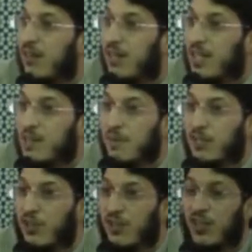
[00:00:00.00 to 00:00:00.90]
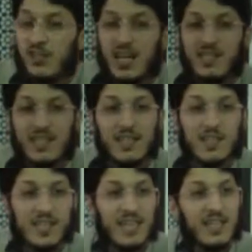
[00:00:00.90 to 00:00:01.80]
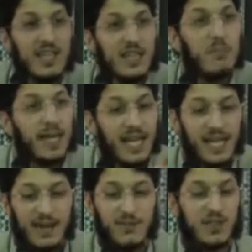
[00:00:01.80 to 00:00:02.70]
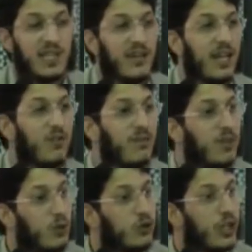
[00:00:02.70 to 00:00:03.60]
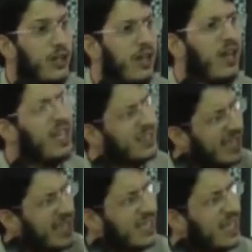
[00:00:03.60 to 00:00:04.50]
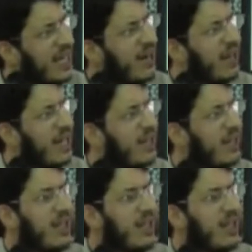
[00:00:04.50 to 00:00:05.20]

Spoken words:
His maternal cousin said it in the beginning of the Syrian revolution. He said it clearly.